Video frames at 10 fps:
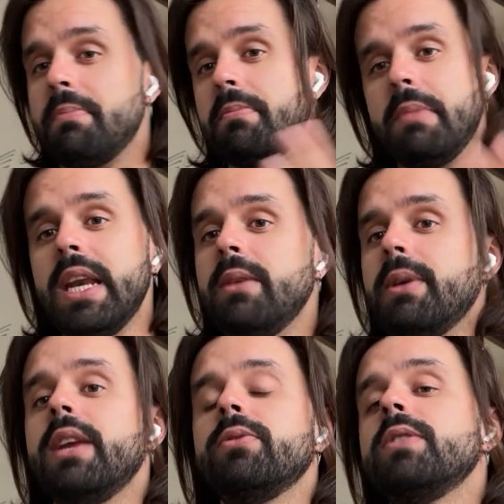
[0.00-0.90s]

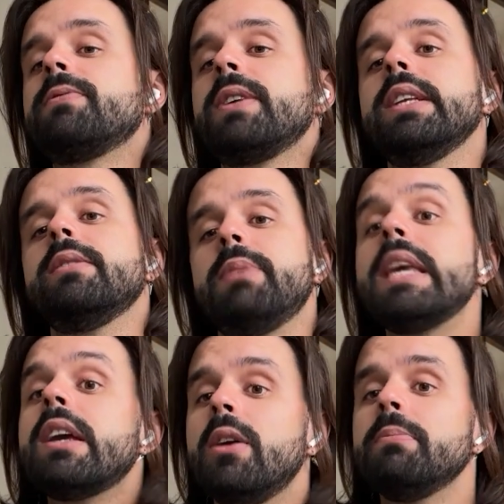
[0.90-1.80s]
Many of different
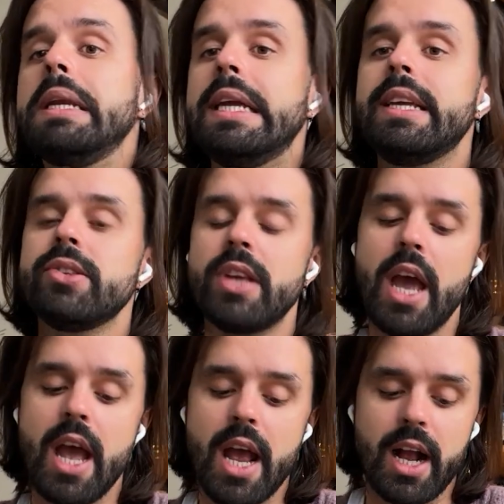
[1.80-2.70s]
big companies.
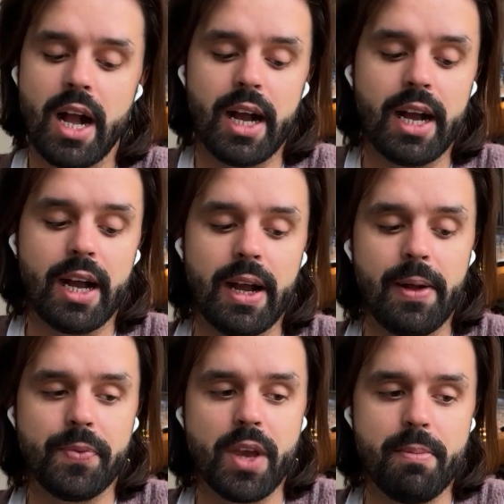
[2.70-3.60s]

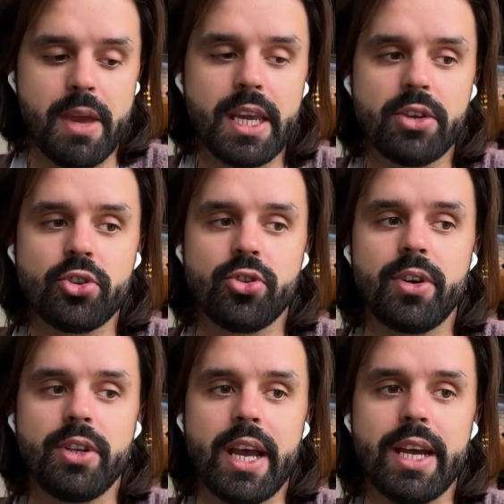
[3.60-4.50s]
Making
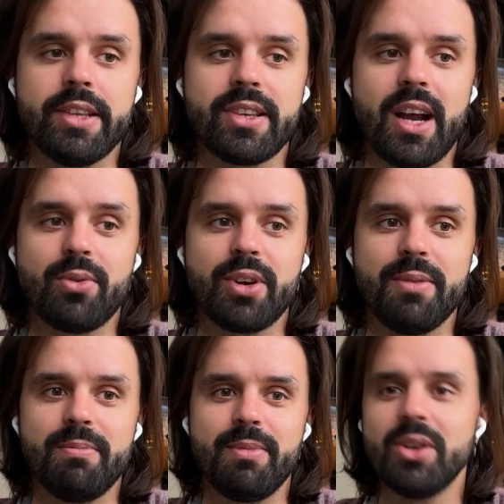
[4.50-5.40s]
sure that our
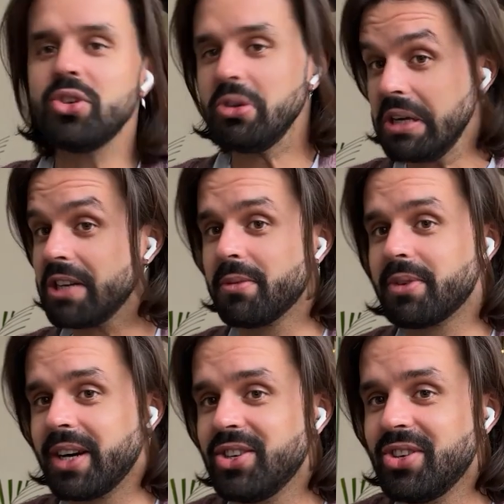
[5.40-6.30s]
mutual
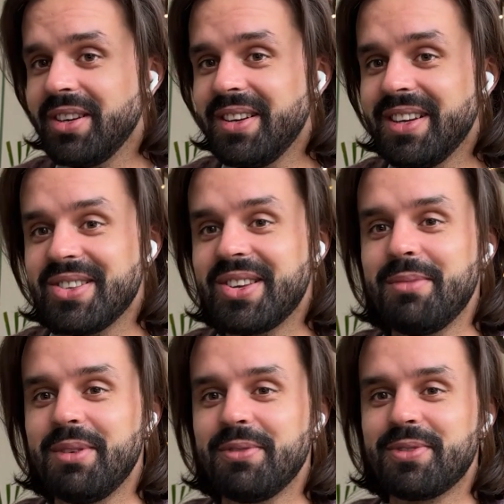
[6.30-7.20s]
collaboration is going
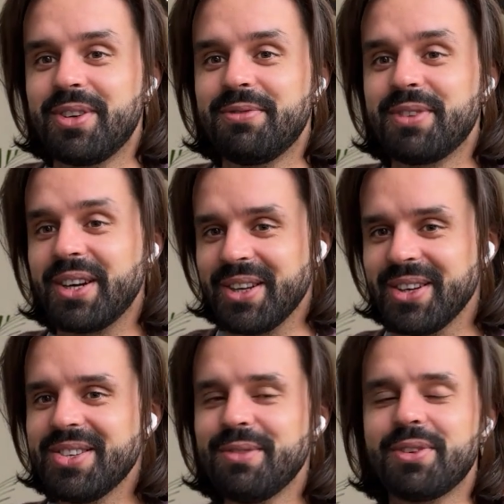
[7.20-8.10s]
to be for
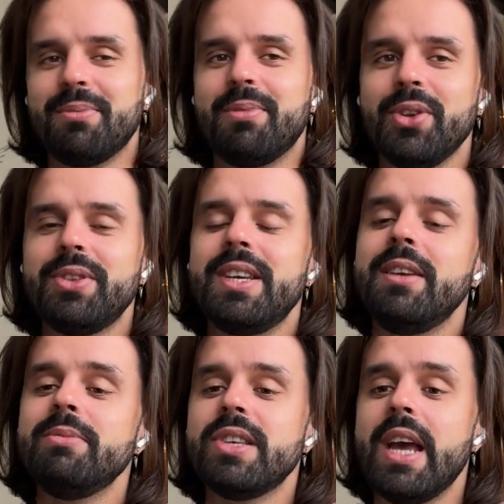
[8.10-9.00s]
good for both
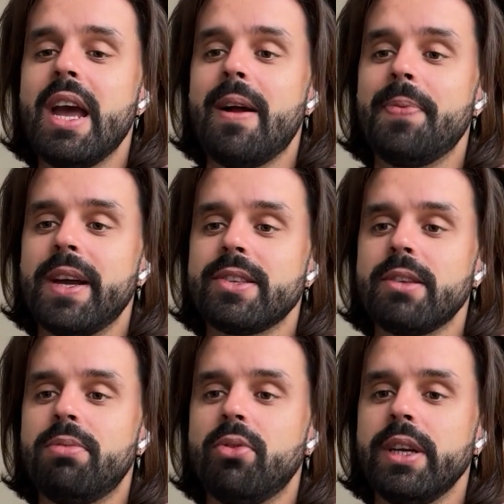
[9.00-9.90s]
teams. That's
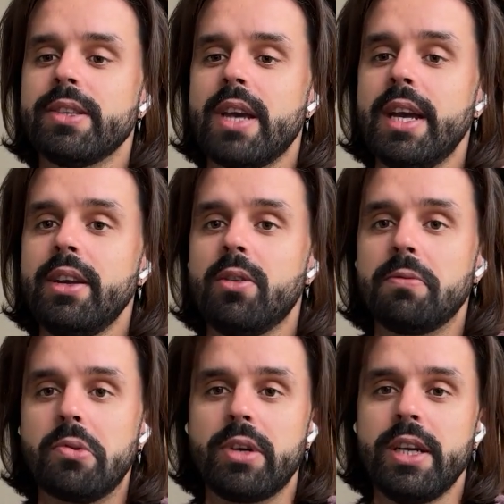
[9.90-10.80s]
the point. And
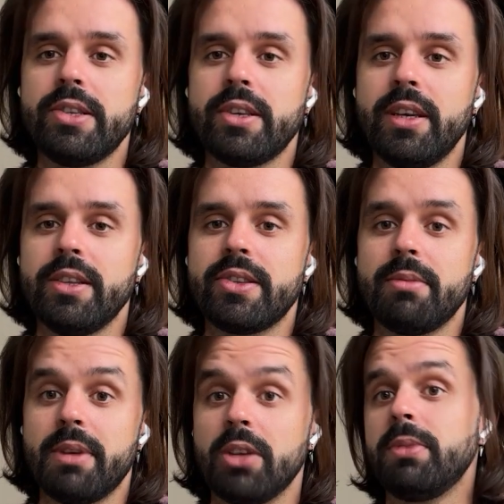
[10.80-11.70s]
of course, it's
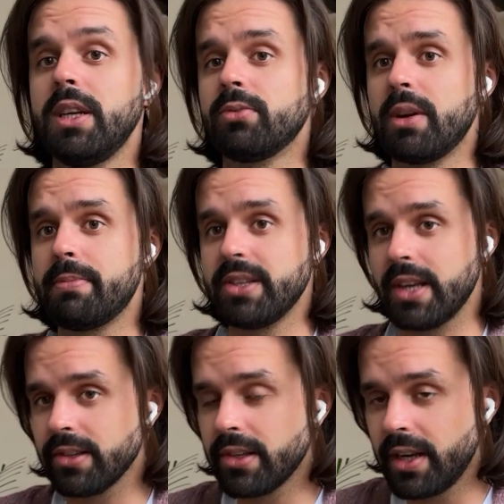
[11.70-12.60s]
about being
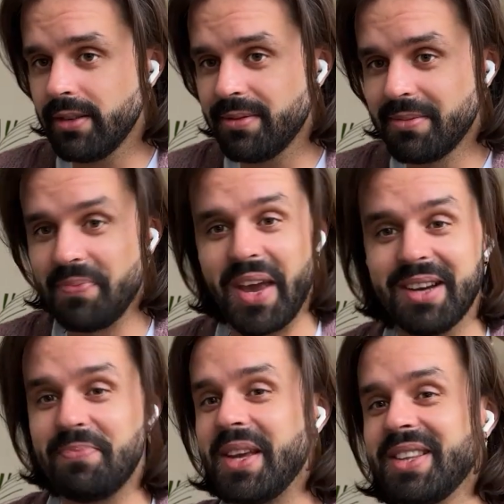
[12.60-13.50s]
representative.
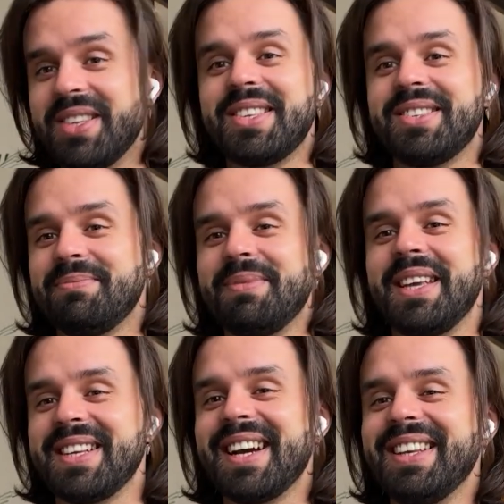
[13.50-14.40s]
This is
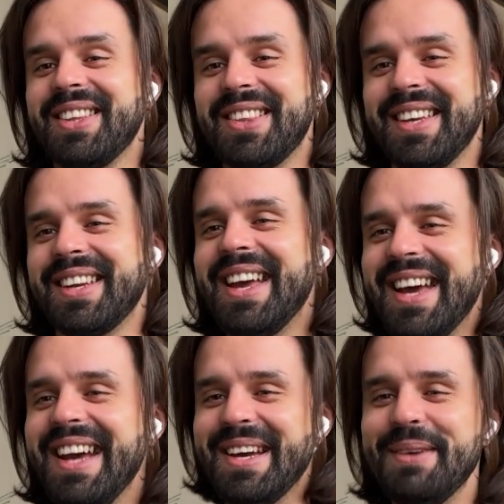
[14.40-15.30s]
exactly the thing
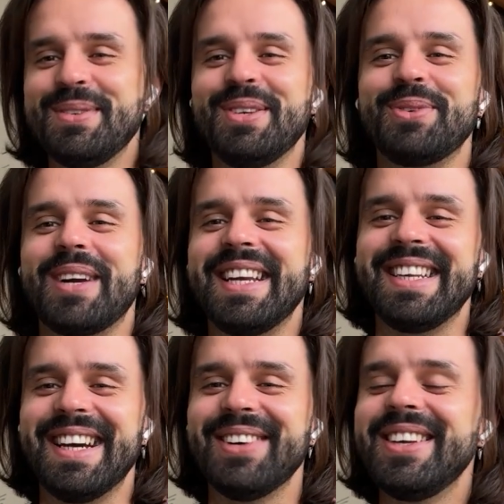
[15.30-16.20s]
I'm doing right
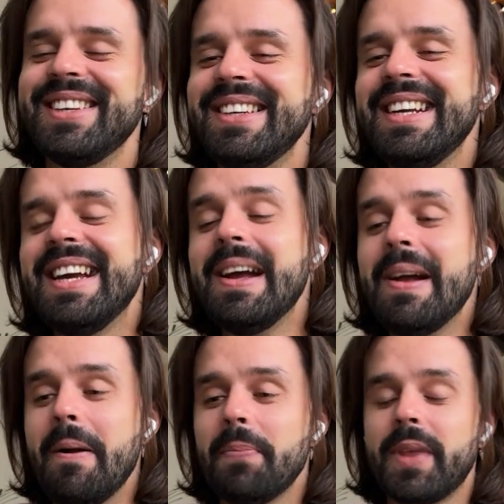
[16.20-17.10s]
now here.
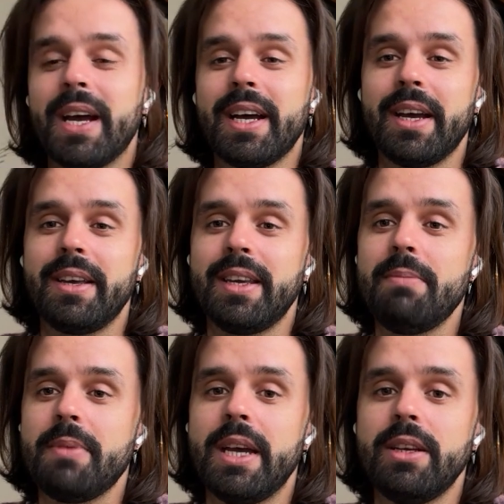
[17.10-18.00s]

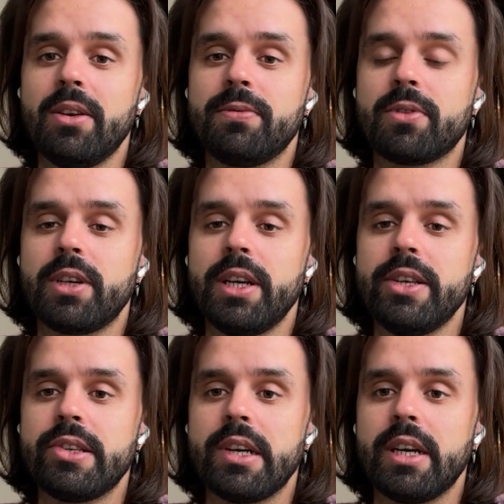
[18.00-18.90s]
And of
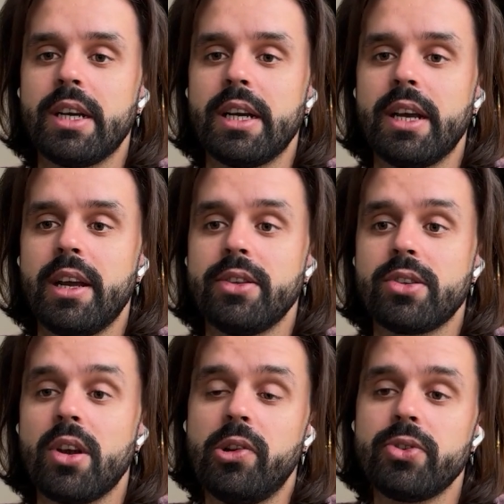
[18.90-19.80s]
course,
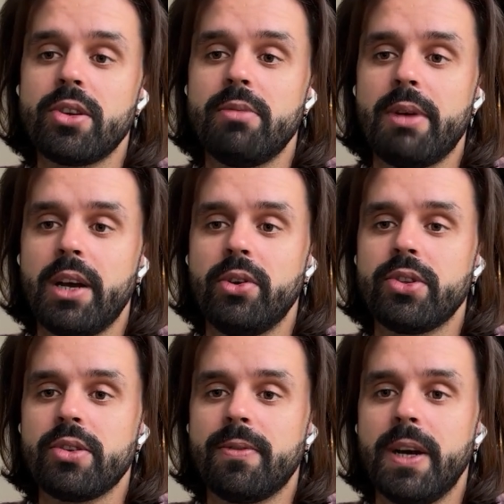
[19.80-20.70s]
it's also
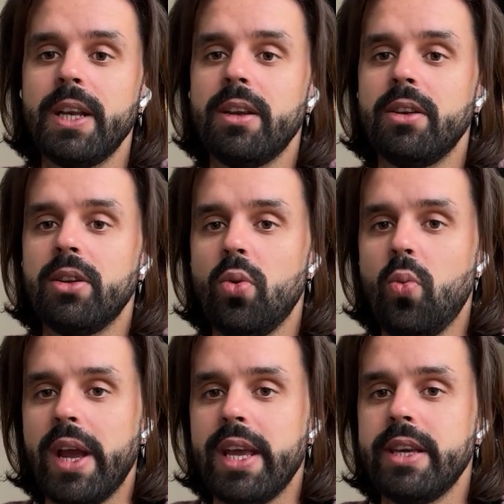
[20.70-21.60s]
about finding new
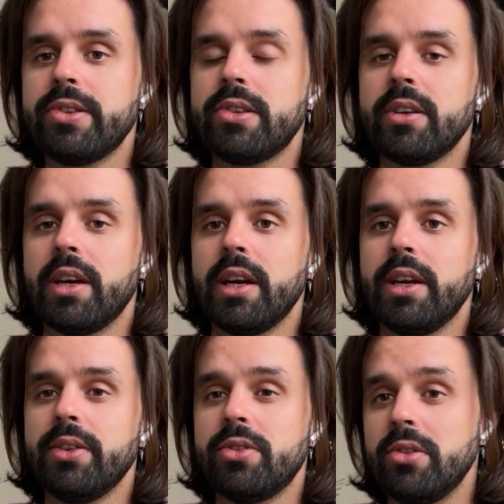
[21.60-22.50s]
ways
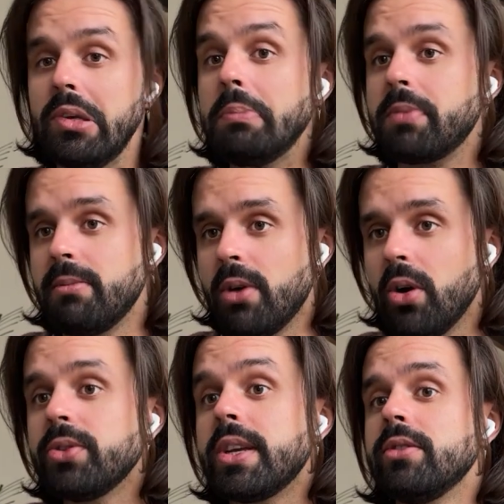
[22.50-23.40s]
to
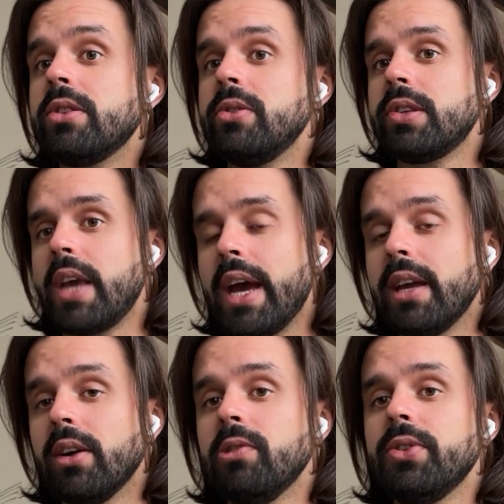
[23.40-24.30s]
promote and to
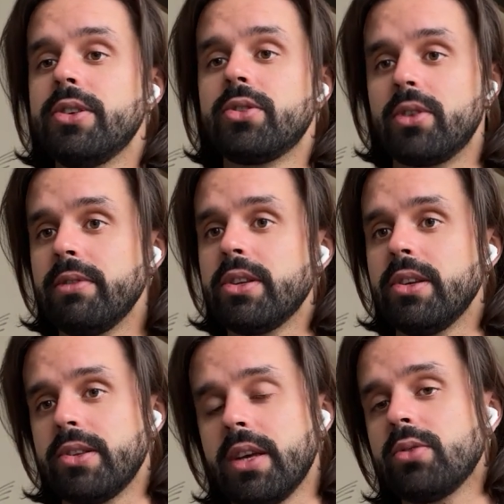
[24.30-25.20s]
scale the
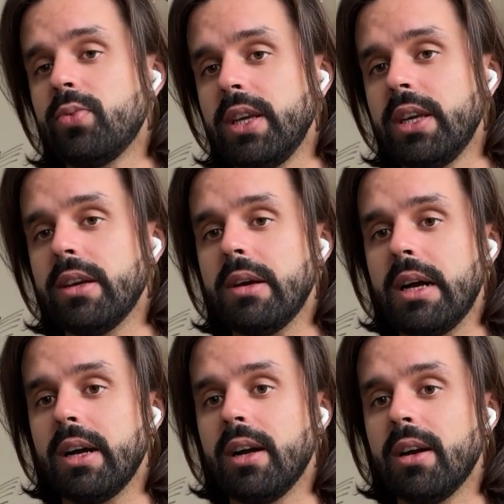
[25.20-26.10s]
services that we
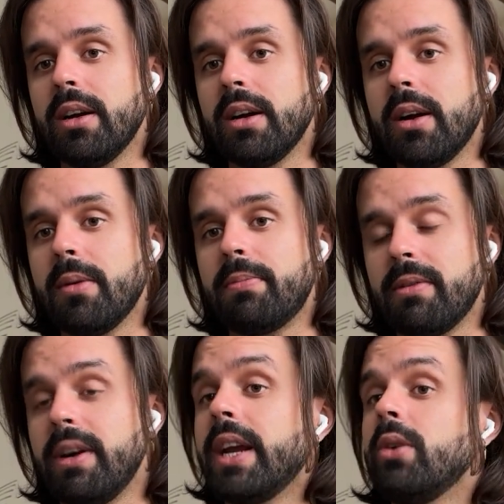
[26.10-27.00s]

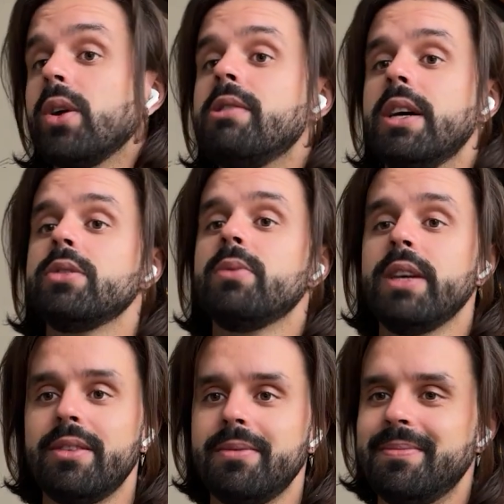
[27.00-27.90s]
provide our clients with.